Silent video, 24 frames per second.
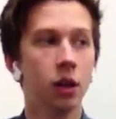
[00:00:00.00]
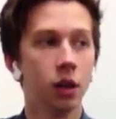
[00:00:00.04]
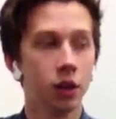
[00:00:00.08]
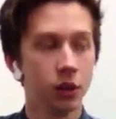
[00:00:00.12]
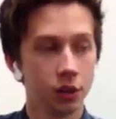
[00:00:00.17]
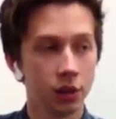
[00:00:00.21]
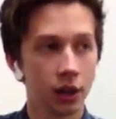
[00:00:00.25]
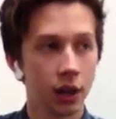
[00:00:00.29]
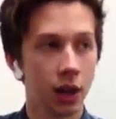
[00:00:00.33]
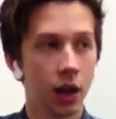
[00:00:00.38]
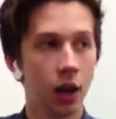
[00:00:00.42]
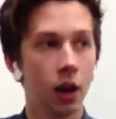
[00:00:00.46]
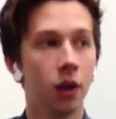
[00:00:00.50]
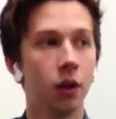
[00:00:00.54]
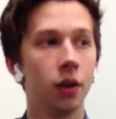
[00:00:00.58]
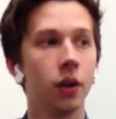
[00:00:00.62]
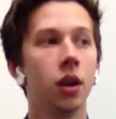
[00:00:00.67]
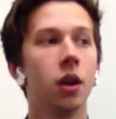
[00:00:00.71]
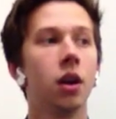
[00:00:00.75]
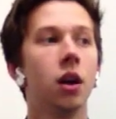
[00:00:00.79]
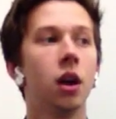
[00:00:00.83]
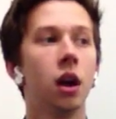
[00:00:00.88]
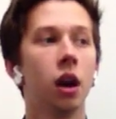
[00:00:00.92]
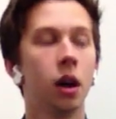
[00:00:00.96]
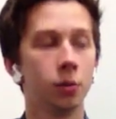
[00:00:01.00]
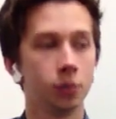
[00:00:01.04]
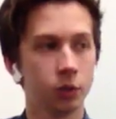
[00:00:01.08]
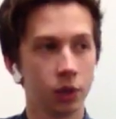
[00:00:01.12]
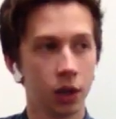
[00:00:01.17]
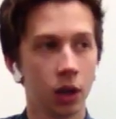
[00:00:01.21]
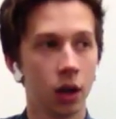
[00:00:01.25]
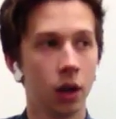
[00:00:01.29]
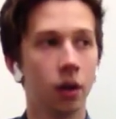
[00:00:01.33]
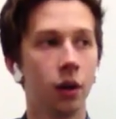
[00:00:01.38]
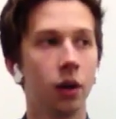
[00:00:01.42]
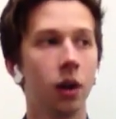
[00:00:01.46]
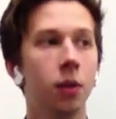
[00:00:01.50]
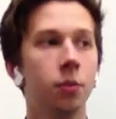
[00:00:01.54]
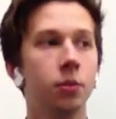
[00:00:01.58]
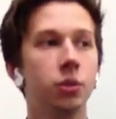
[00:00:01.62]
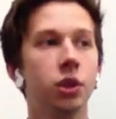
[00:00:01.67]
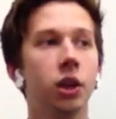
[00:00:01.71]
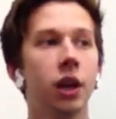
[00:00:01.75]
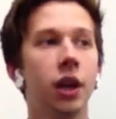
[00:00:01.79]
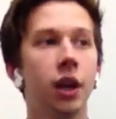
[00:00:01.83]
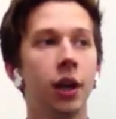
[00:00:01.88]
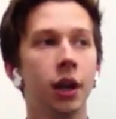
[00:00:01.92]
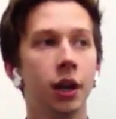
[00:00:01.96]
down, up, down,
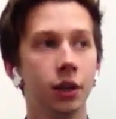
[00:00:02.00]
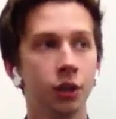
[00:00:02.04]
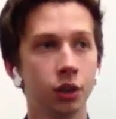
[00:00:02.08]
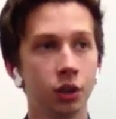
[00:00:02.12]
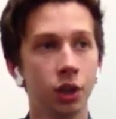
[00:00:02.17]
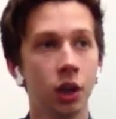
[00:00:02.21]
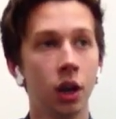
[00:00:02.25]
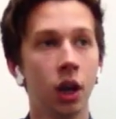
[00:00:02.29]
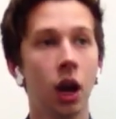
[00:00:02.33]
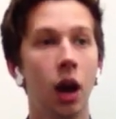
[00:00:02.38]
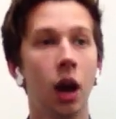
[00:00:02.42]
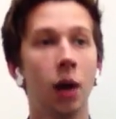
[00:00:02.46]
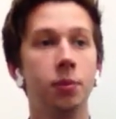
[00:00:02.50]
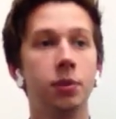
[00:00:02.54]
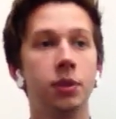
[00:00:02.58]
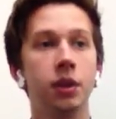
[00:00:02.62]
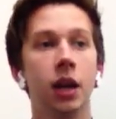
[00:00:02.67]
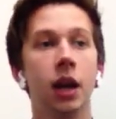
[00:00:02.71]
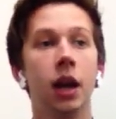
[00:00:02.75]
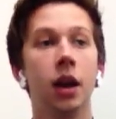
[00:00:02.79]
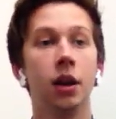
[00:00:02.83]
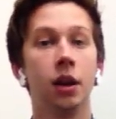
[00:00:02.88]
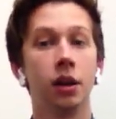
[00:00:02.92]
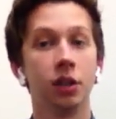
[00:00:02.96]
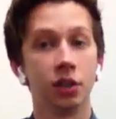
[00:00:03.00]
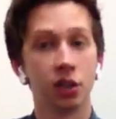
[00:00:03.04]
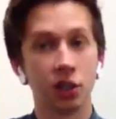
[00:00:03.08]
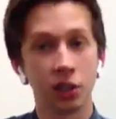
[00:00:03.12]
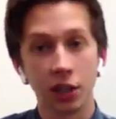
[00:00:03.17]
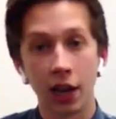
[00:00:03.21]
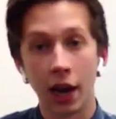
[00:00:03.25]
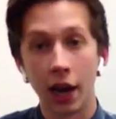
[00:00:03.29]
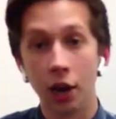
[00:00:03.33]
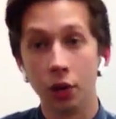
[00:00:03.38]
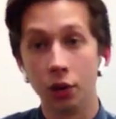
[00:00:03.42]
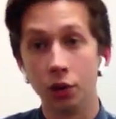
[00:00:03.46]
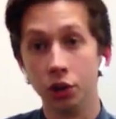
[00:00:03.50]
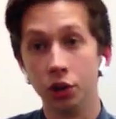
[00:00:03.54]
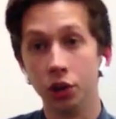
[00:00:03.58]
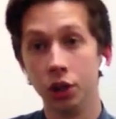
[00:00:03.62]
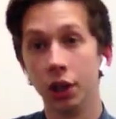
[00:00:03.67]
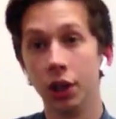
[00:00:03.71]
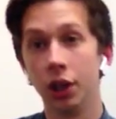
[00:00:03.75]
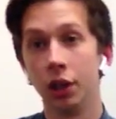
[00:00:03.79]
change, up, down, stay on G,